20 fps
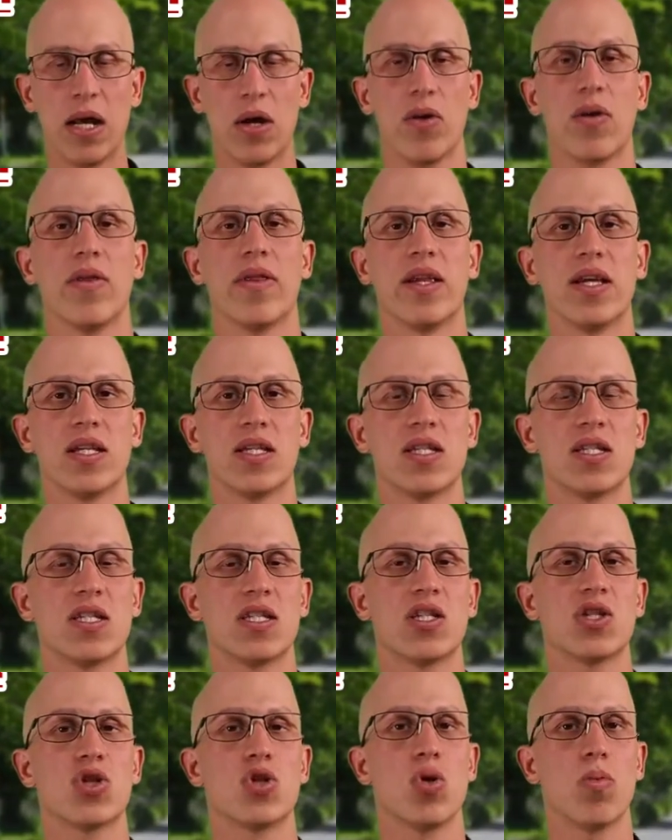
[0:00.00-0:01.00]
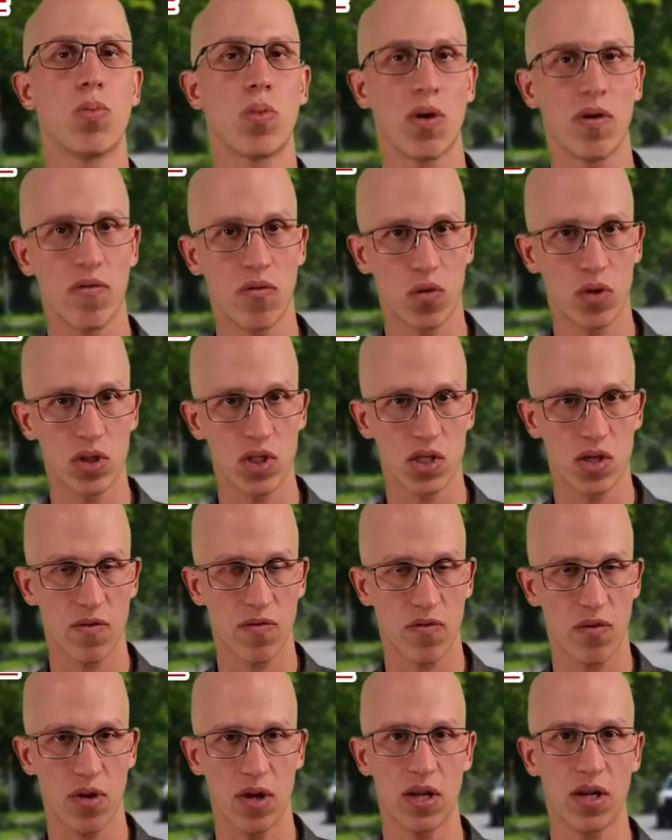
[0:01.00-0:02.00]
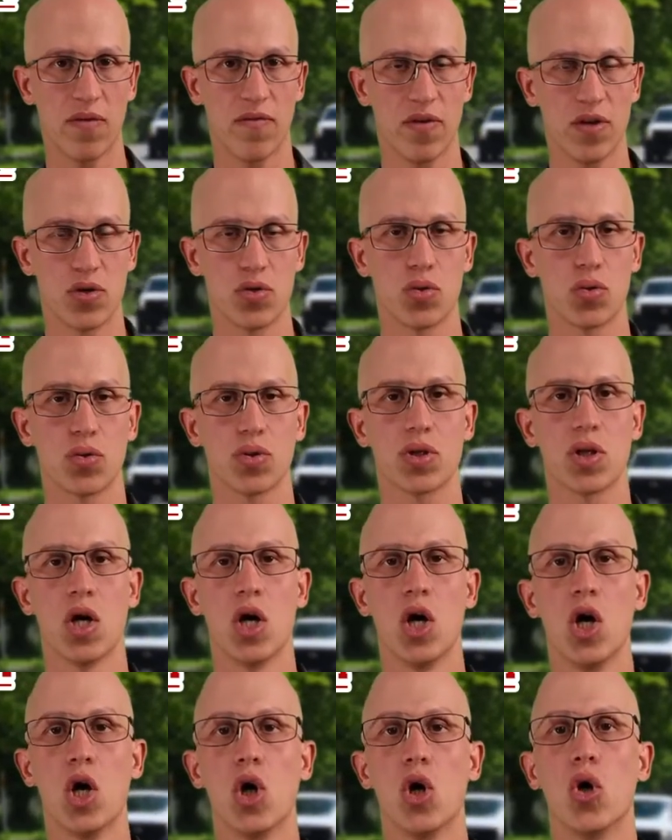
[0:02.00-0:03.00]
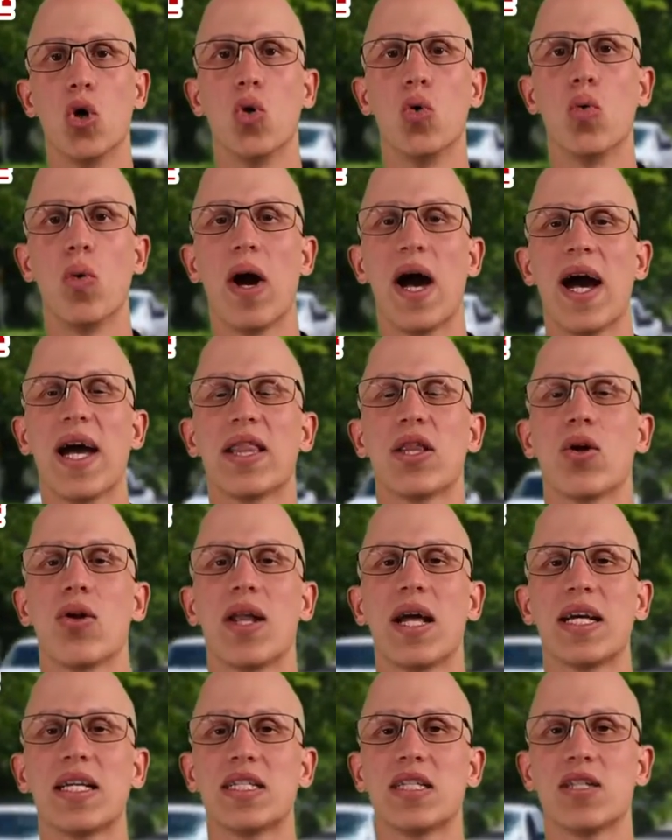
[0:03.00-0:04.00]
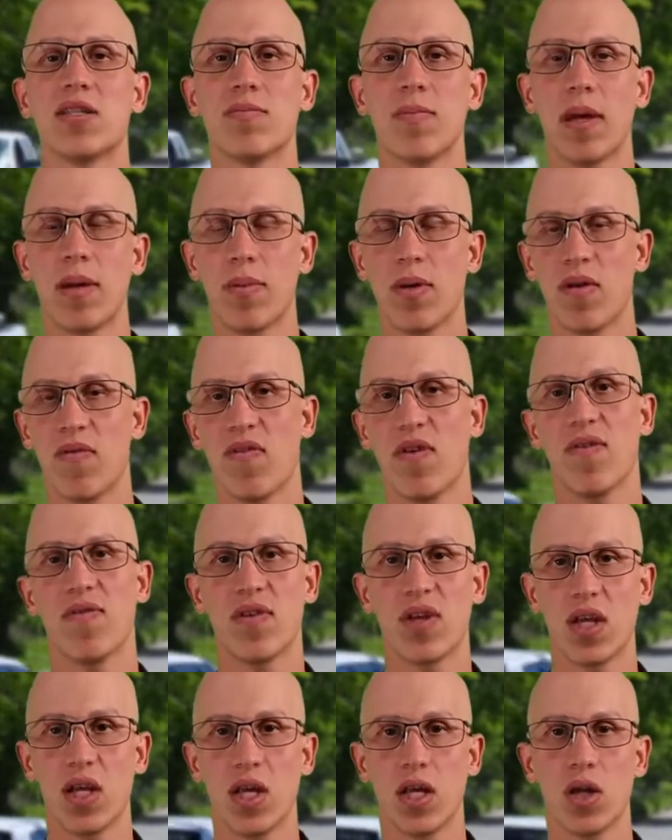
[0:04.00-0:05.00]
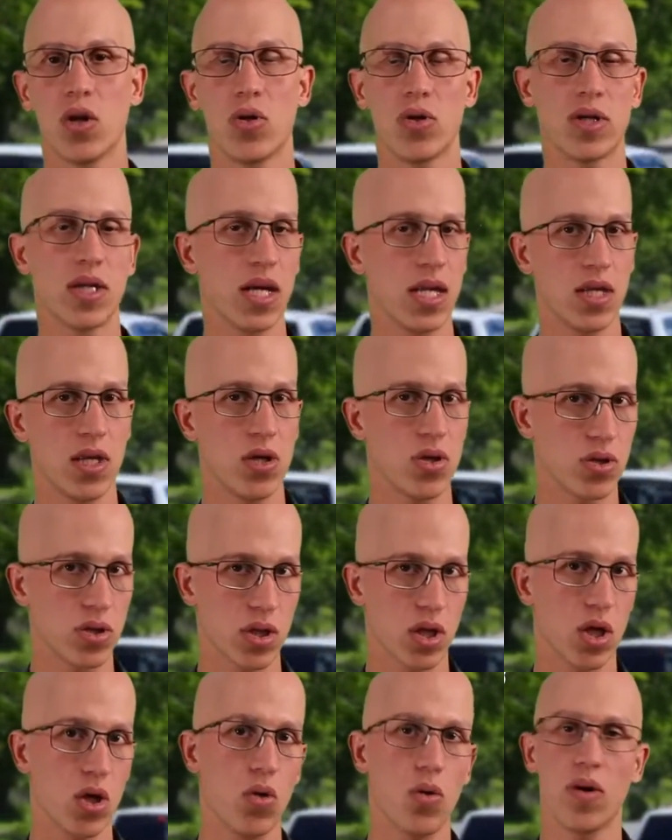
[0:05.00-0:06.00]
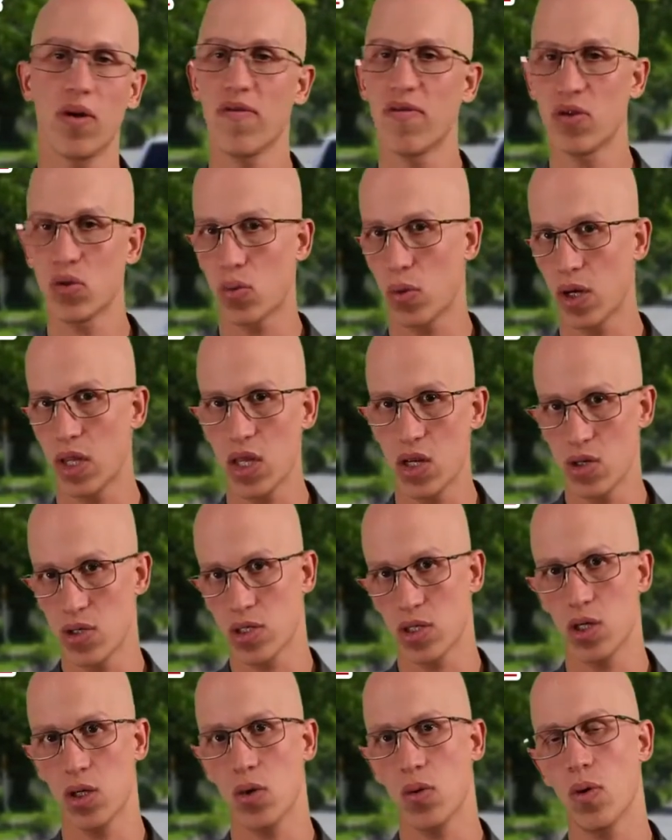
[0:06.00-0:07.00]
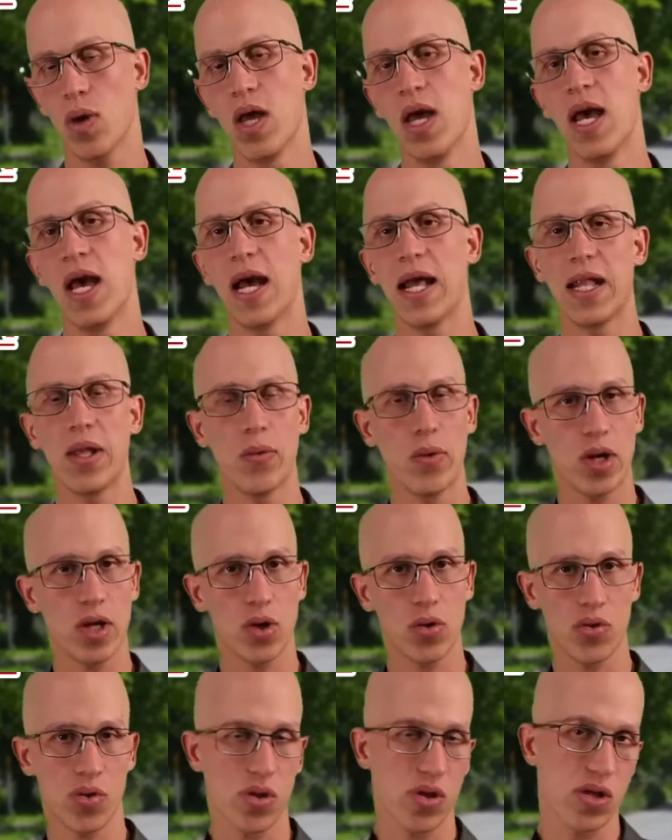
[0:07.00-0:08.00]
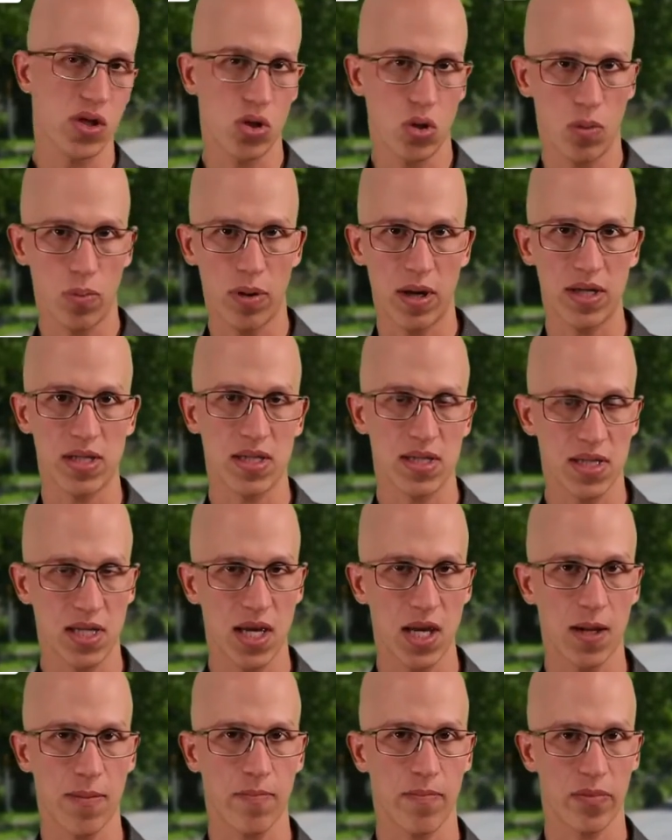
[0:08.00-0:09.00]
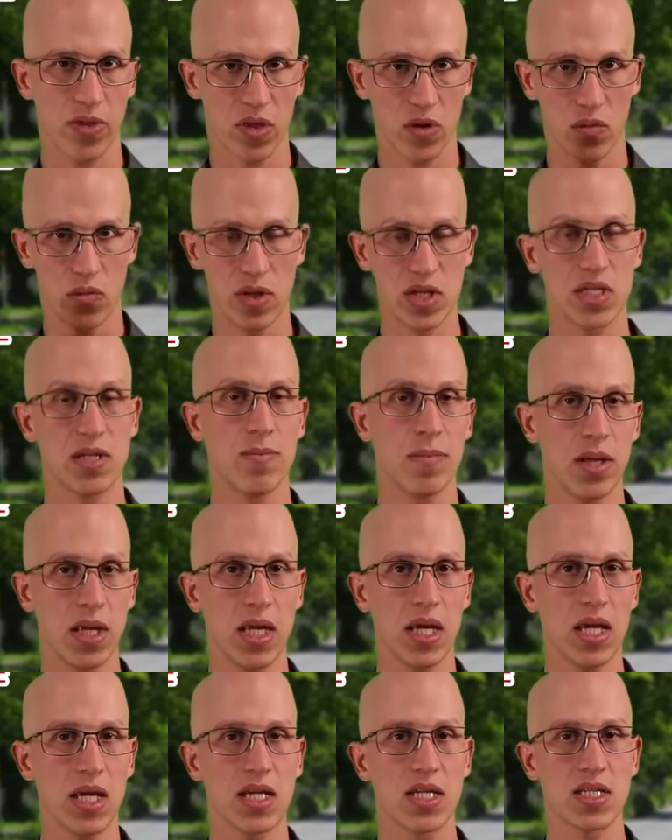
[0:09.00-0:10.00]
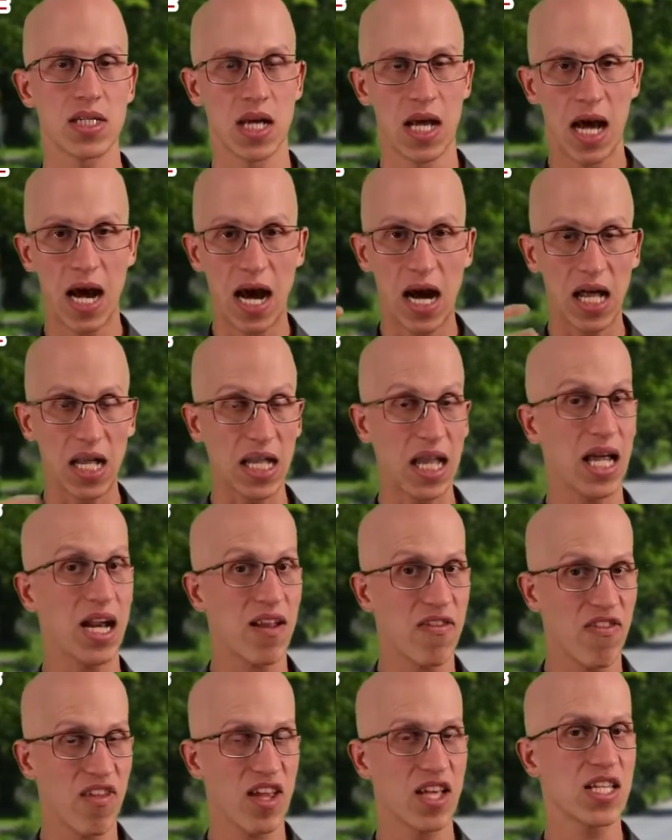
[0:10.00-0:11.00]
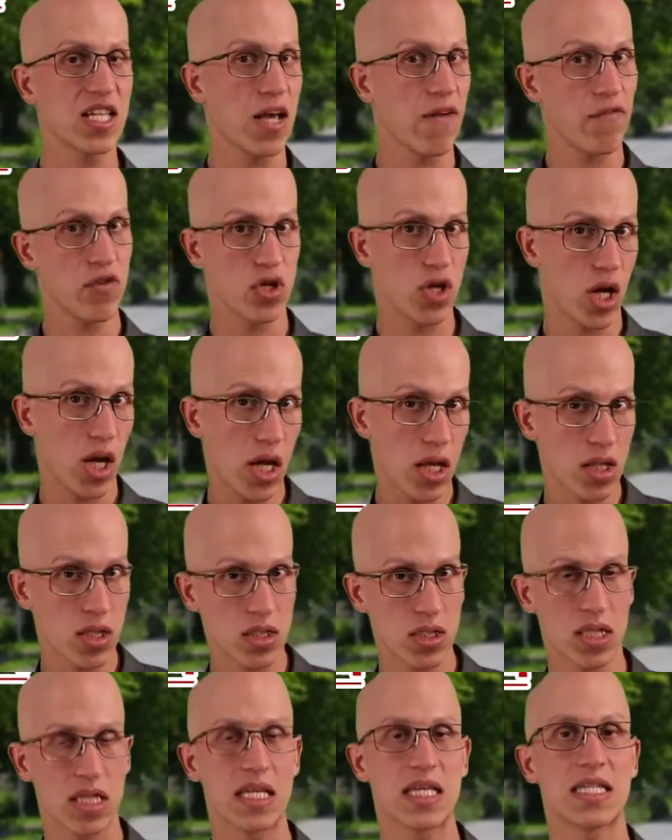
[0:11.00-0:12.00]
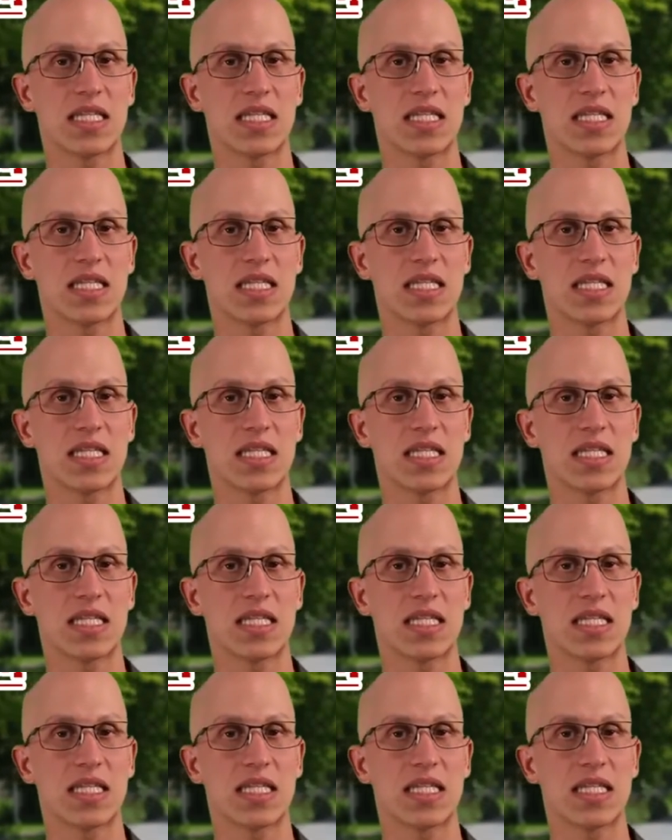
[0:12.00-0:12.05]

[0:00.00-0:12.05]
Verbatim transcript: Now, this is super unfortunate for individuals who had their license maybe 15 or 10 years ago or even 20 years ago and they want to go through this whole process again. The reason being is a lot of things have changed